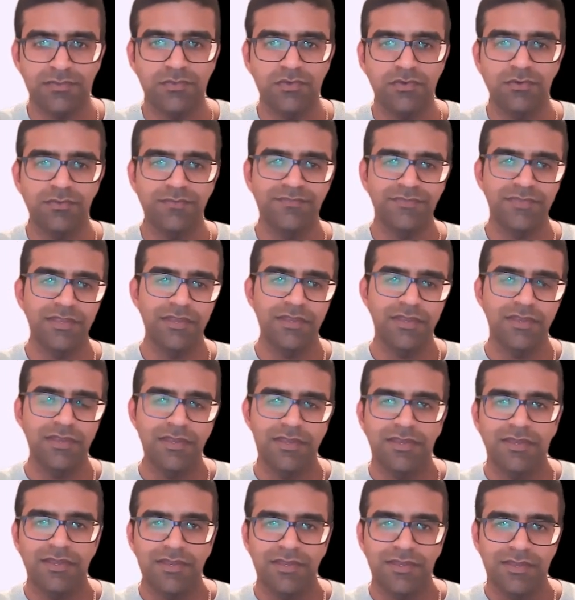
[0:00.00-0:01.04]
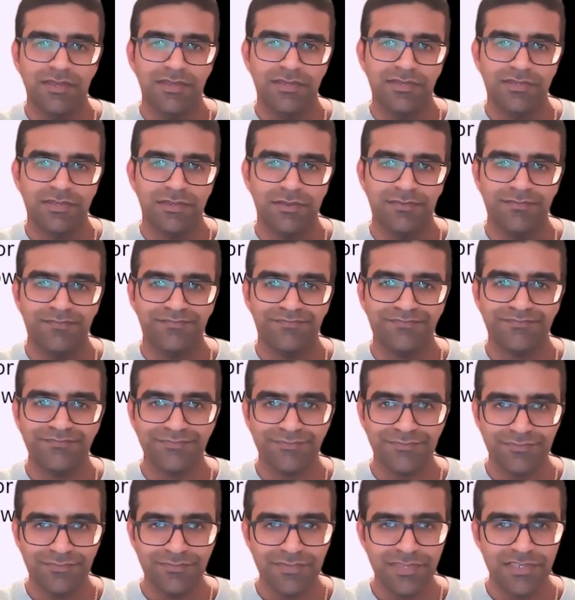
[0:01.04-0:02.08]
more. So
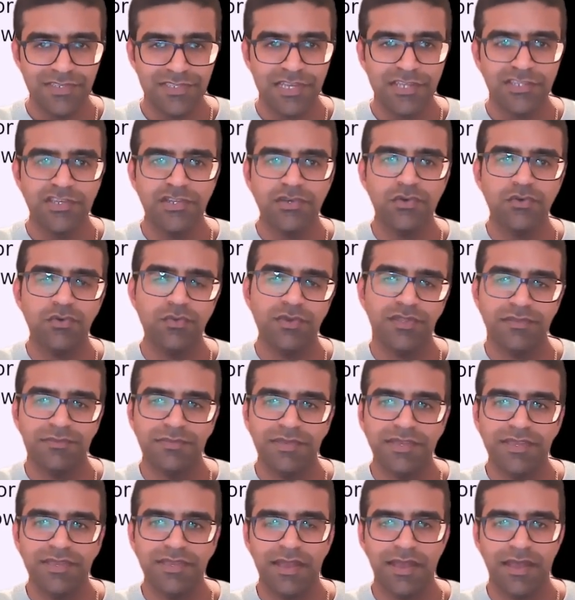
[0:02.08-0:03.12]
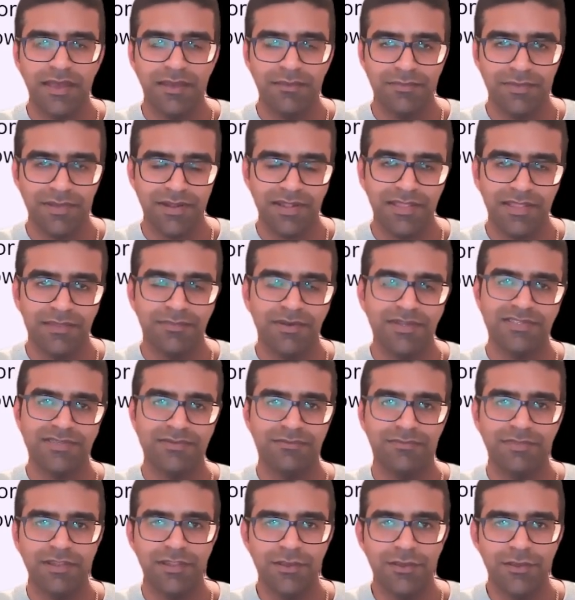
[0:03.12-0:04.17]
schedule a call with me, click the button
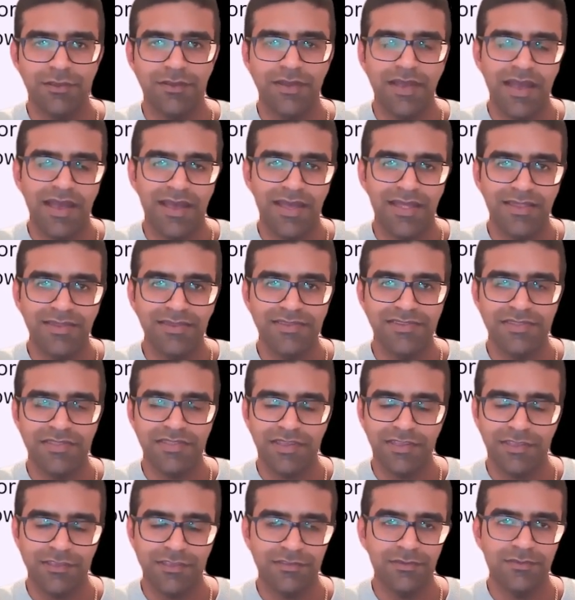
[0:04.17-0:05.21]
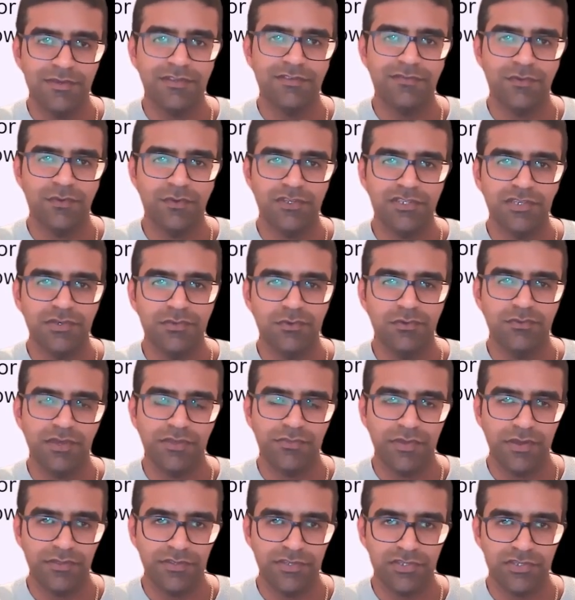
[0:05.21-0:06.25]
below, and thank you so much for watching all the way
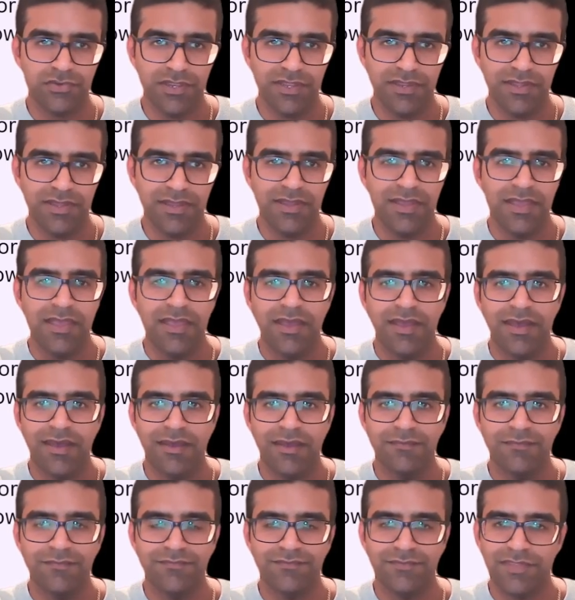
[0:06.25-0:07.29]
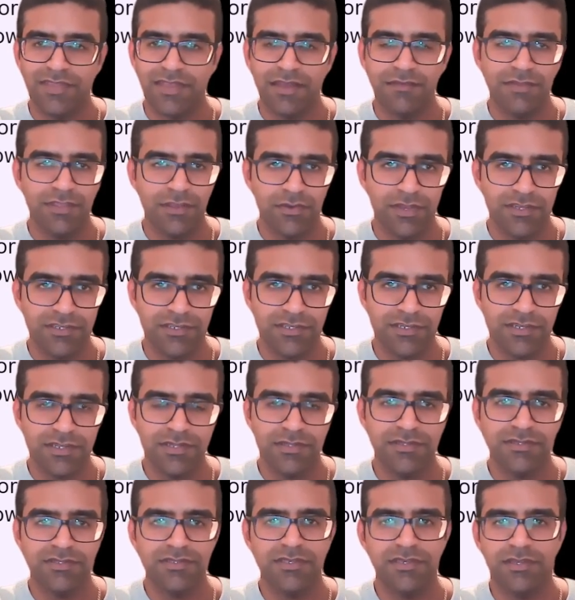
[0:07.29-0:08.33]
throughout this training. Have any
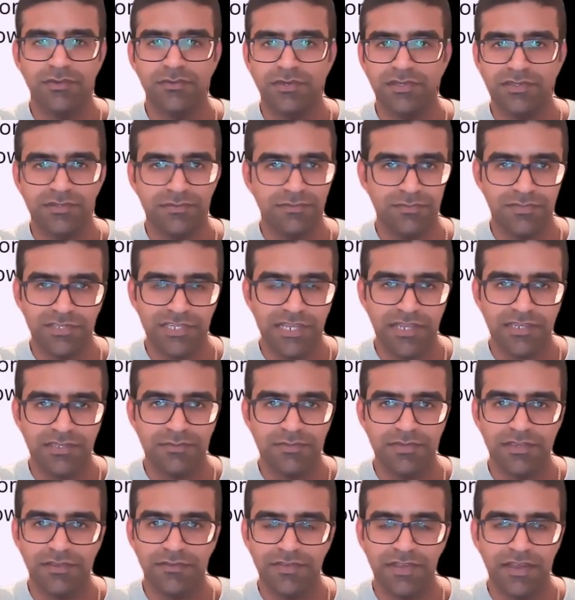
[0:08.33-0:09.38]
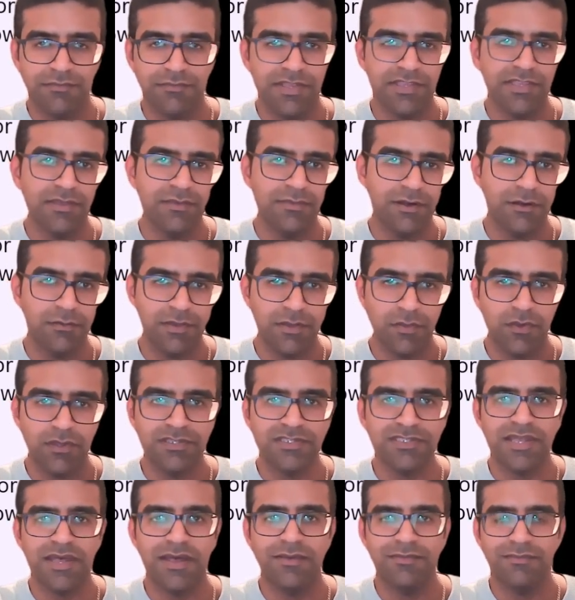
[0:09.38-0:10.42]
questions, you can always chat to me if you have my email, my
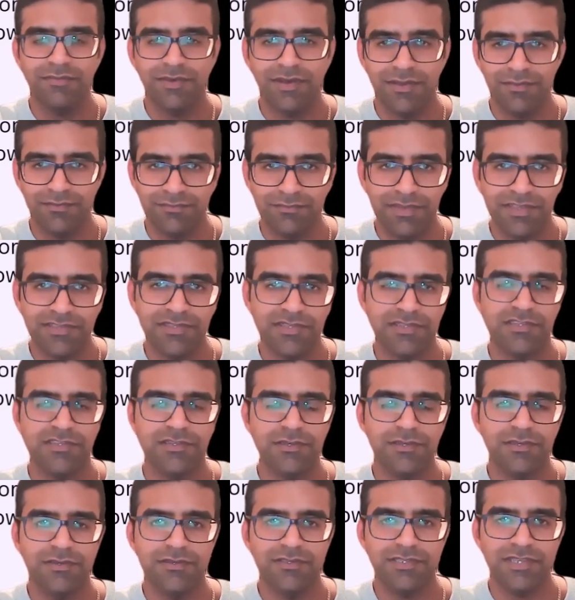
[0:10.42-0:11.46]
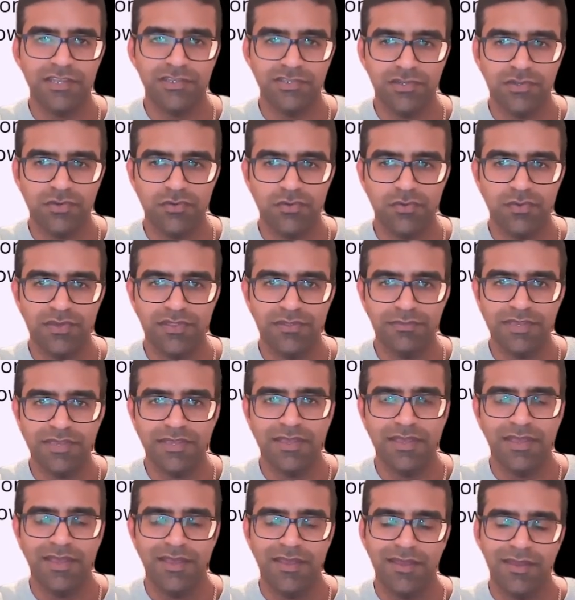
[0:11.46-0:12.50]
WhatsApp, but best thing to do, schedule a call with me,
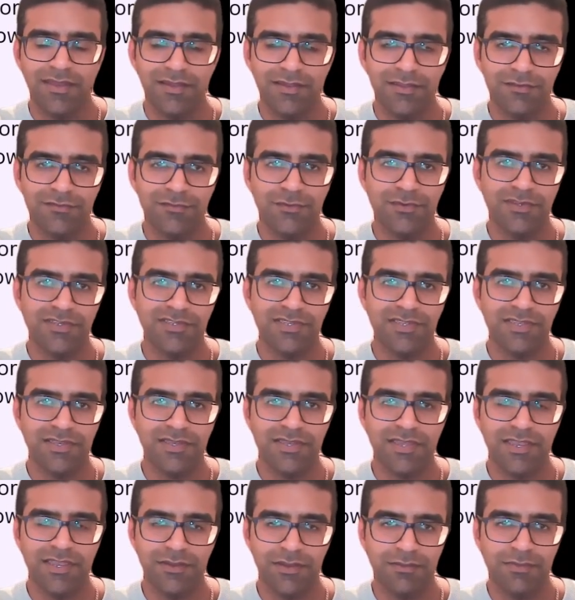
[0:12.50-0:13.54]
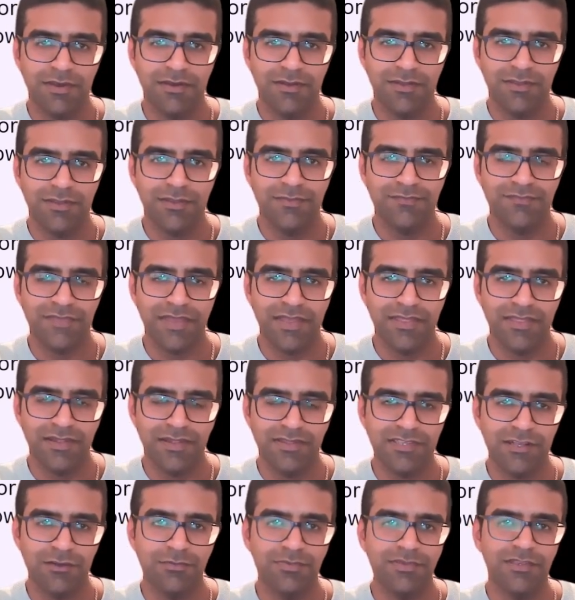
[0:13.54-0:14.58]
and I look forward to hearing about you and then
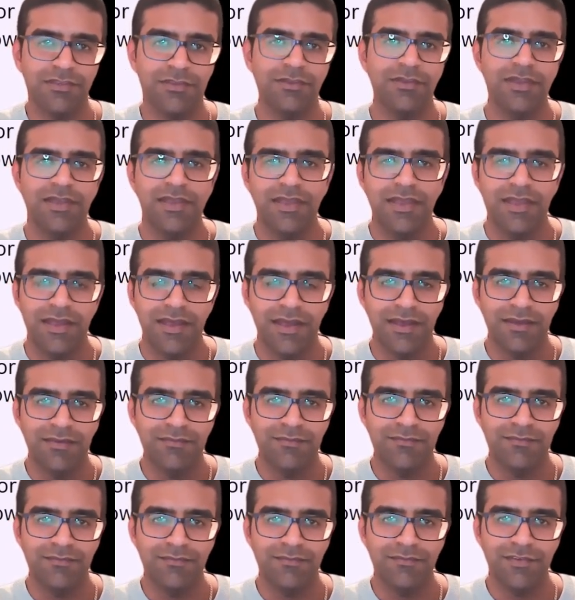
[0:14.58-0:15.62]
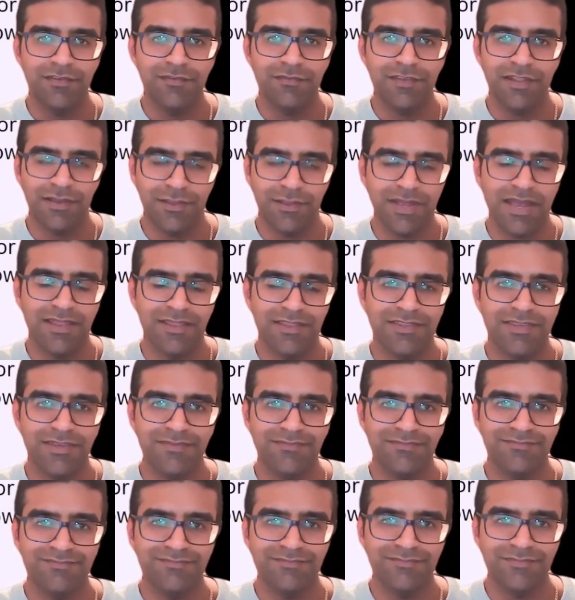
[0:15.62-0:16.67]
help you fill out your calendar.
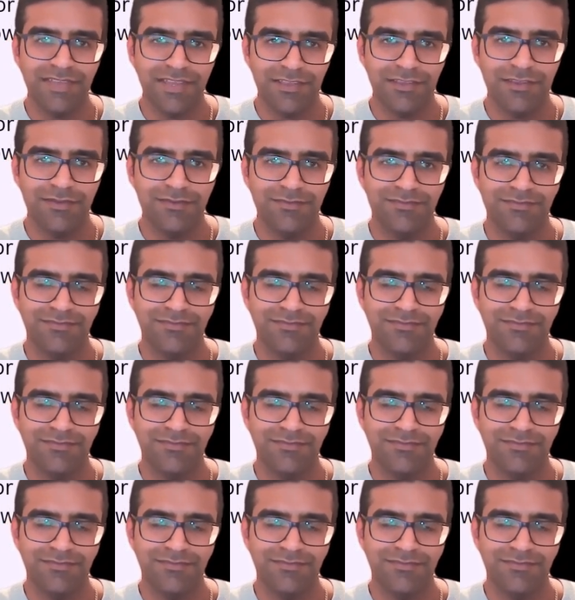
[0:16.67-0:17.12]
Thank you.